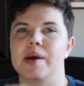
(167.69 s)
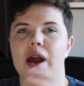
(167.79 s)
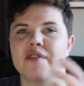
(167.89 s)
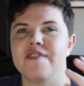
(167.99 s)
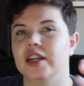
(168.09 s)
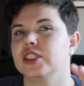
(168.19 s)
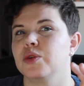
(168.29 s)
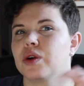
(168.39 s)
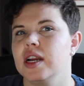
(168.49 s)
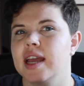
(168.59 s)
Eventually
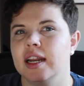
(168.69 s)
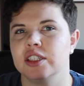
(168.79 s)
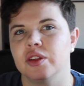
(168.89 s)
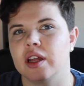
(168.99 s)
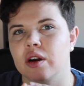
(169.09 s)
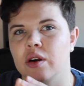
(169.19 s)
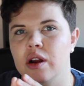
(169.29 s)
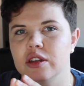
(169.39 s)
we're going to get it so that our